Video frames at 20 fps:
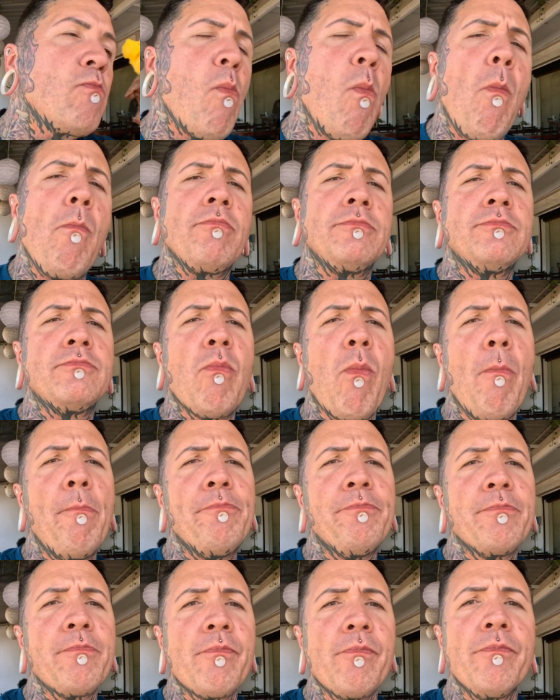Mmm.
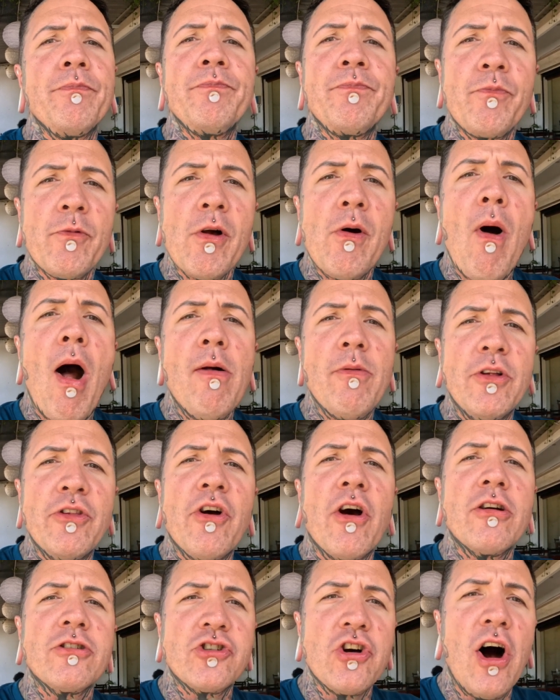And the
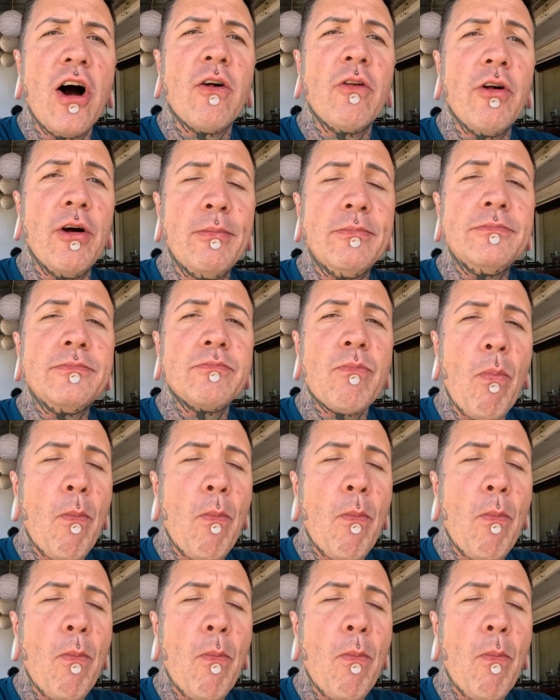dark chocolate.